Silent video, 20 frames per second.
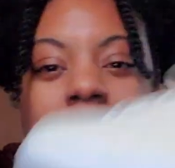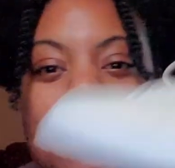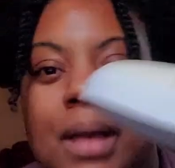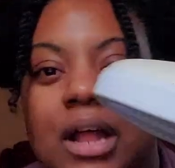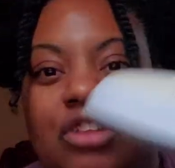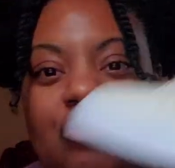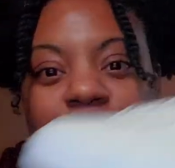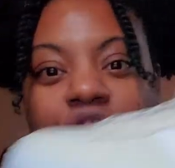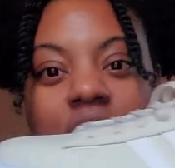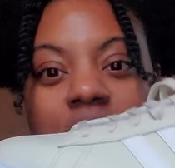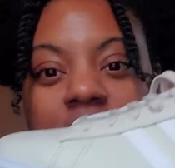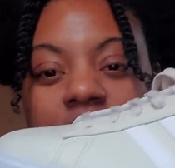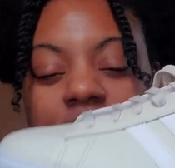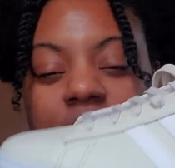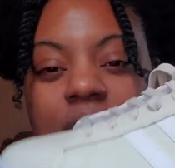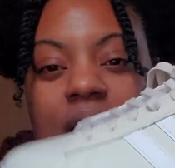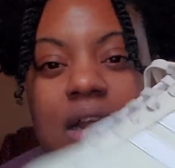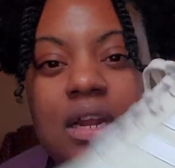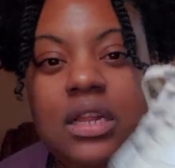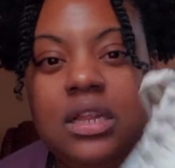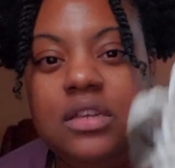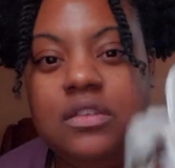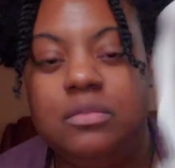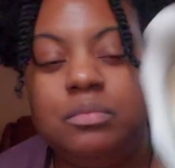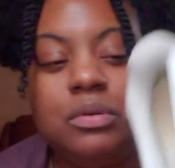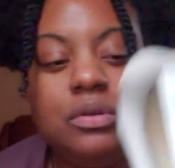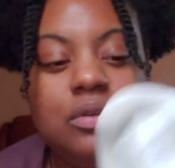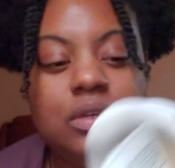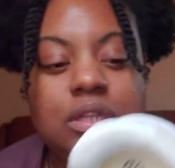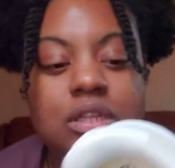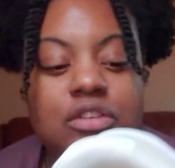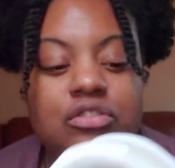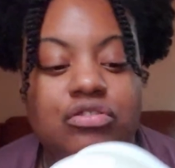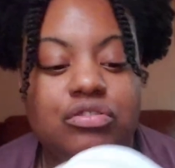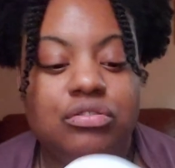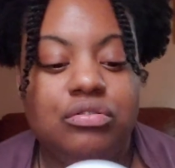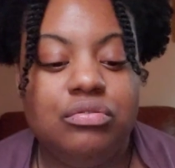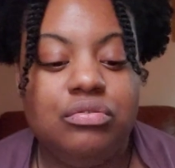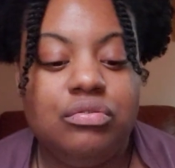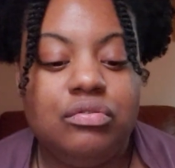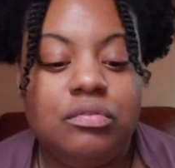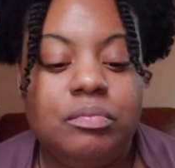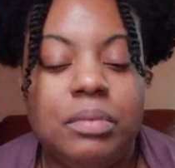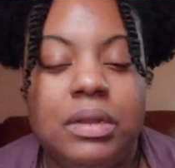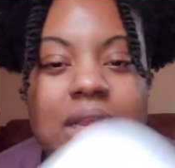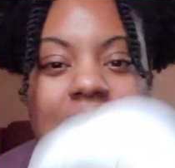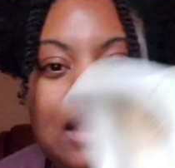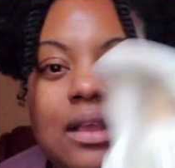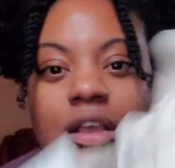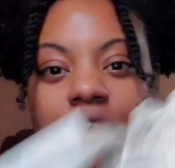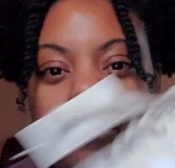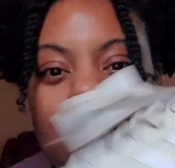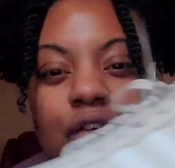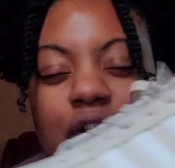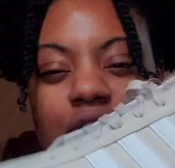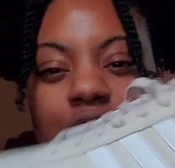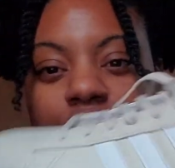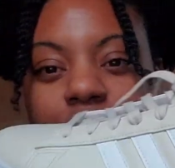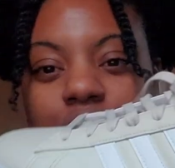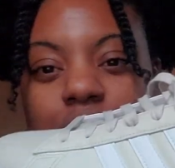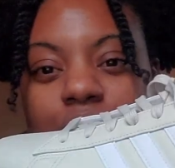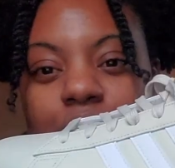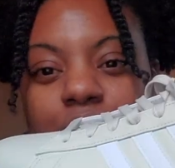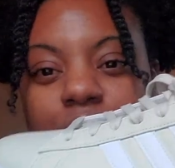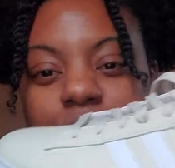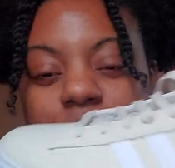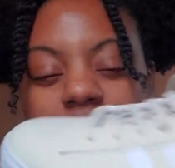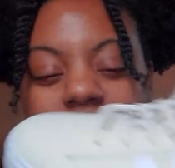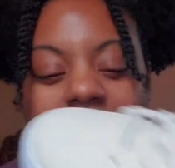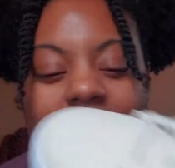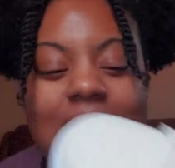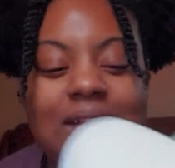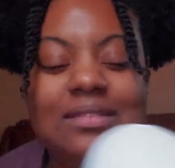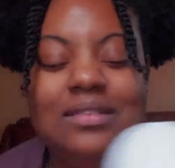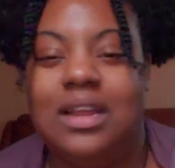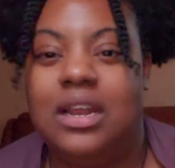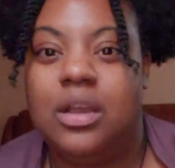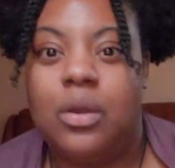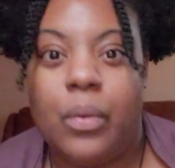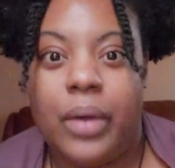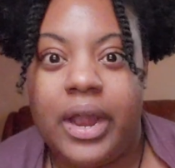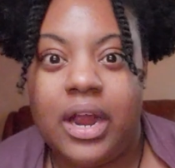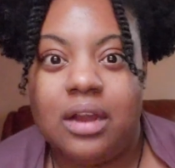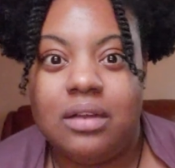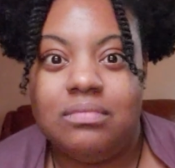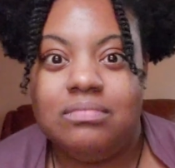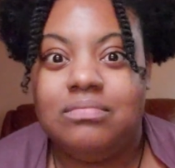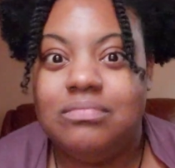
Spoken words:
I'm not chucking around in these shoes, but like for cute aesthetic wear.